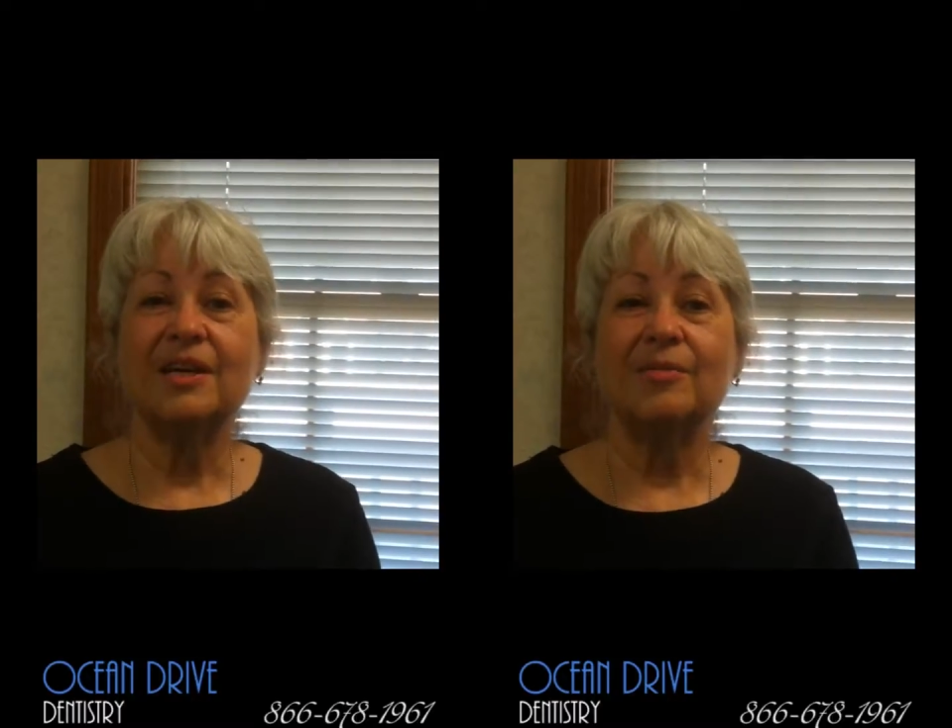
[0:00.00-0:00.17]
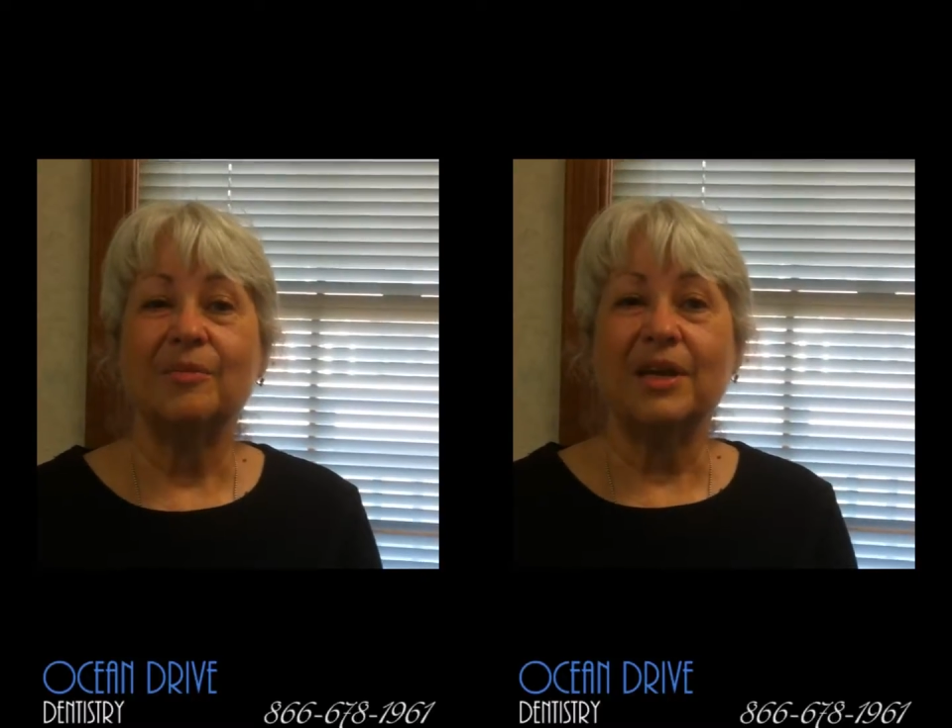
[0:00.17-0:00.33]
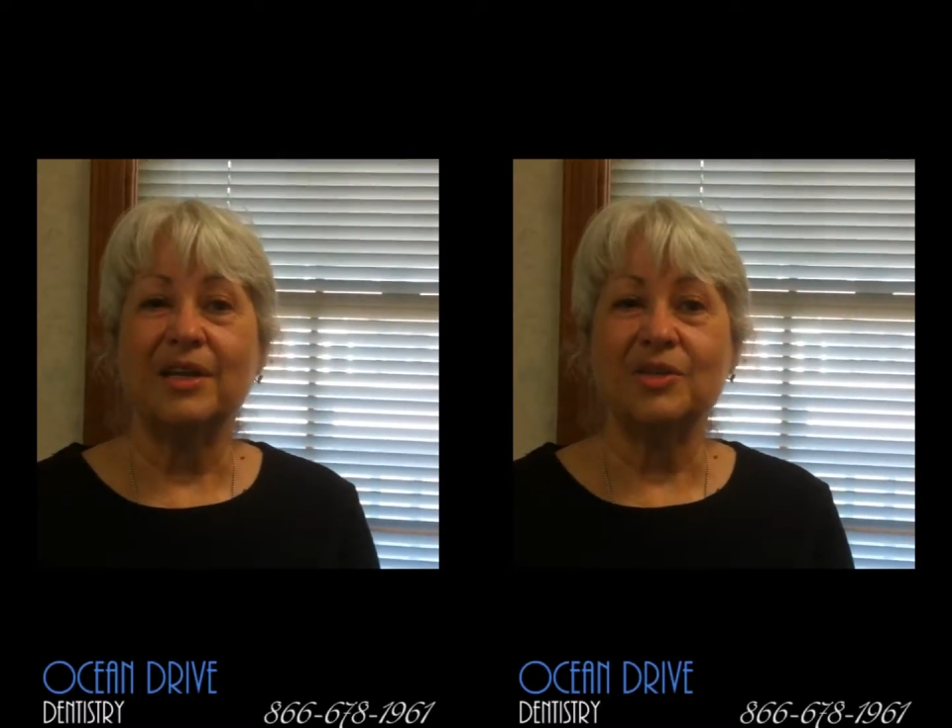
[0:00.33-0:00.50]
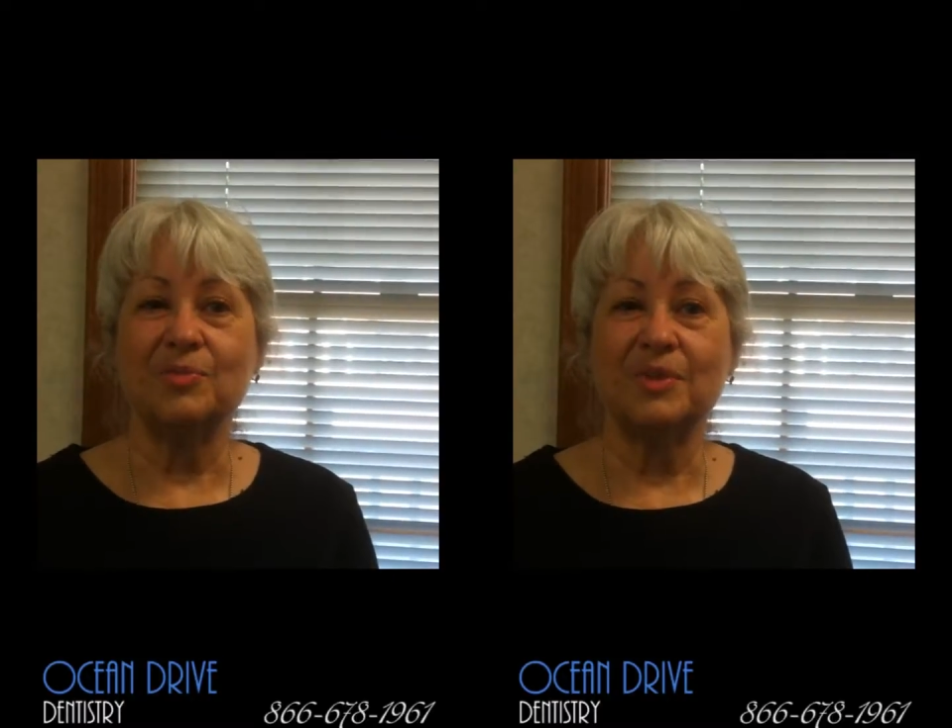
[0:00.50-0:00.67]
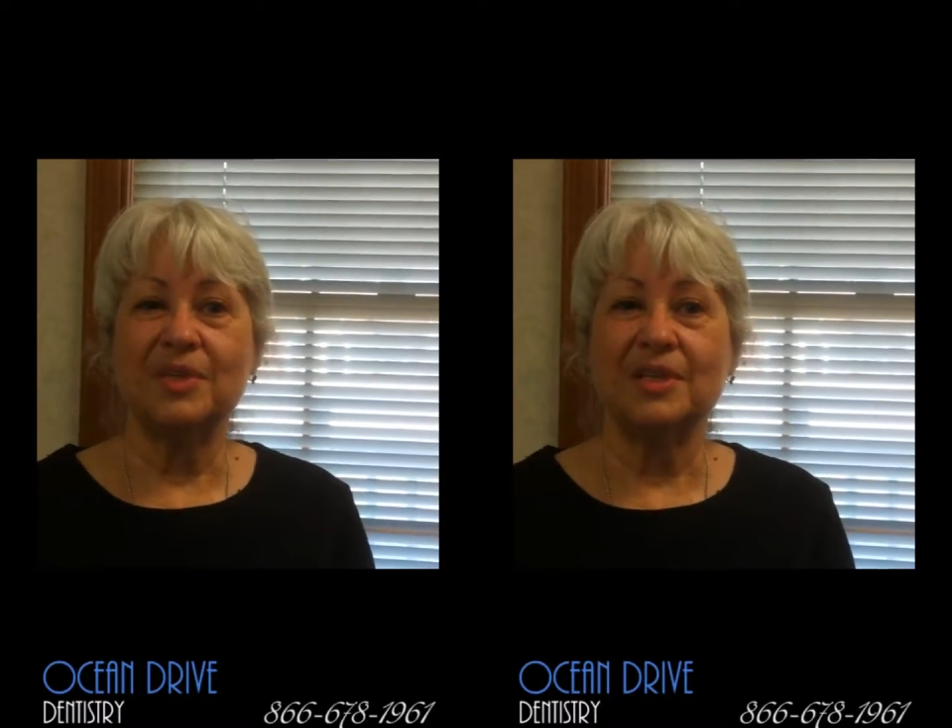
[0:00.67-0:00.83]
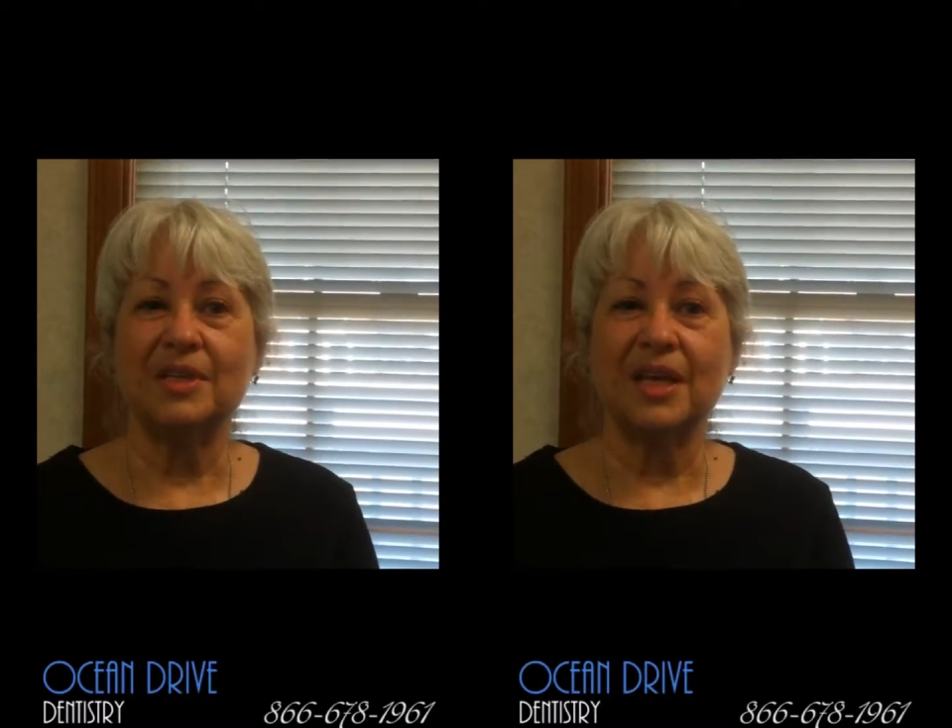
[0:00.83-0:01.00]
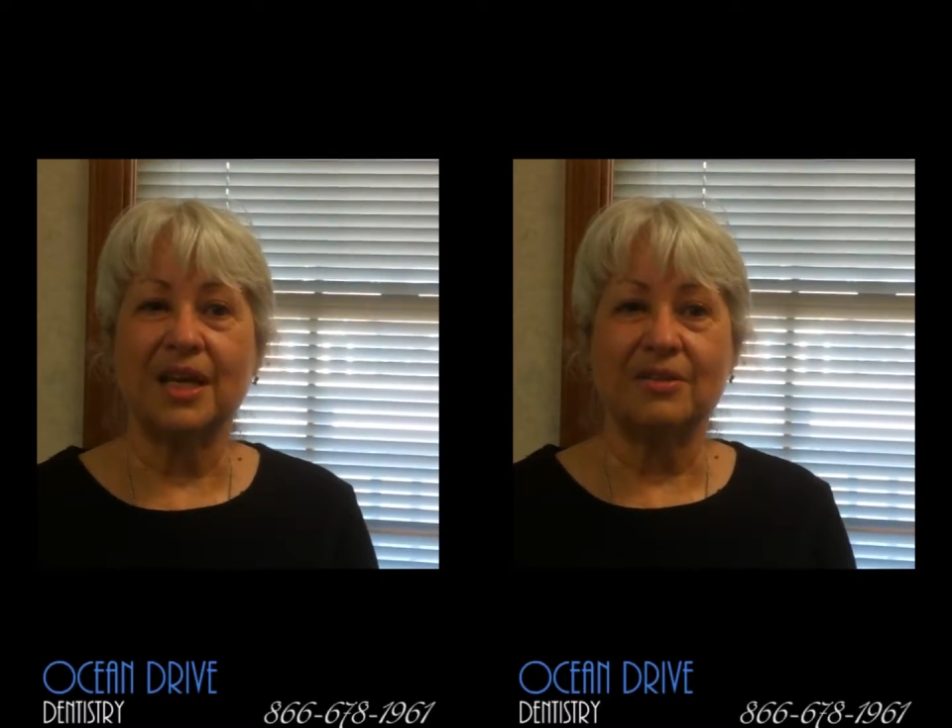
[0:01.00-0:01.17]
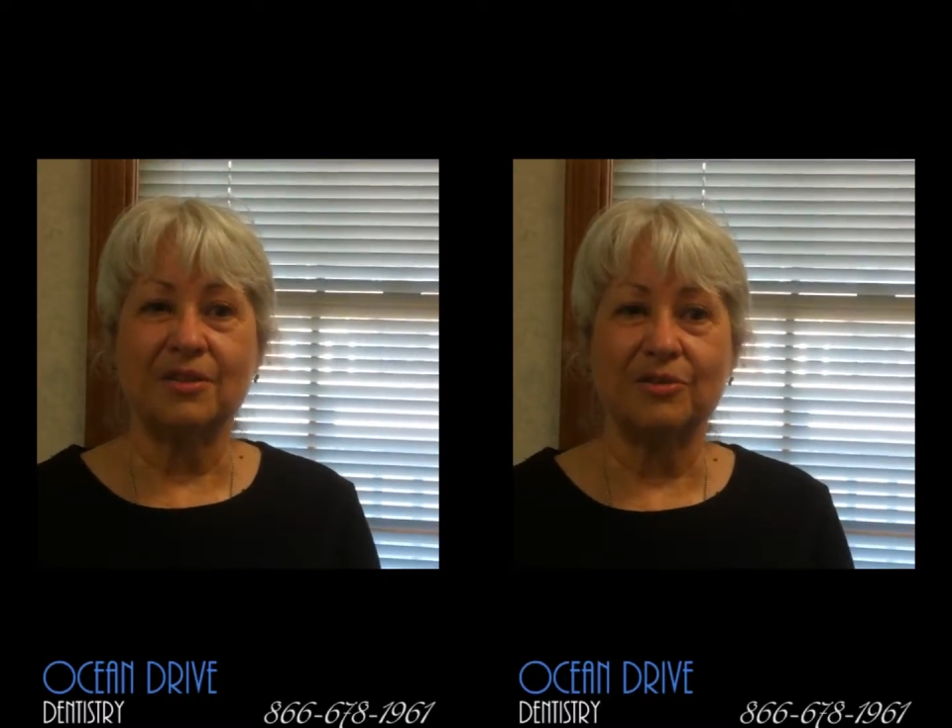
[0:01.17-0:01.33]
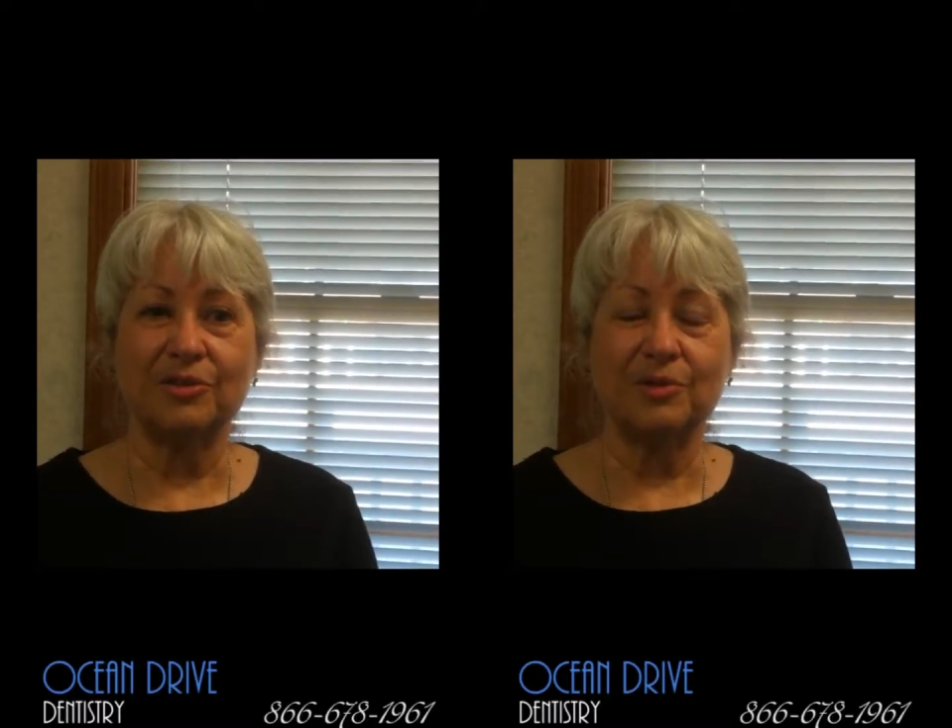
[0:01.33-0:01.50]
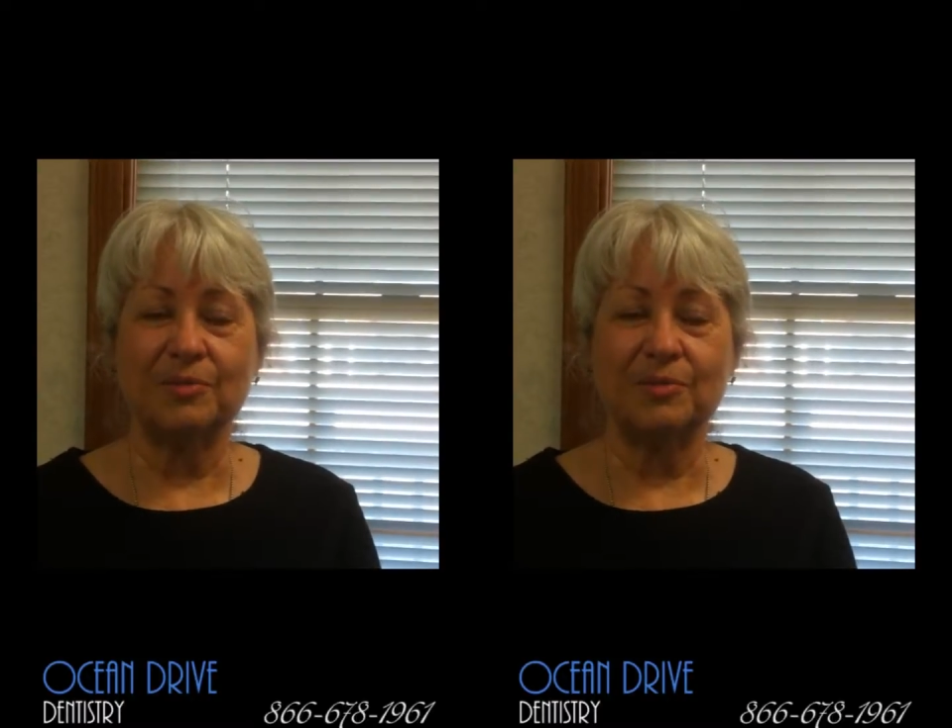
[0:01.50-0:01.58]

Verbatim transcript: My husband has also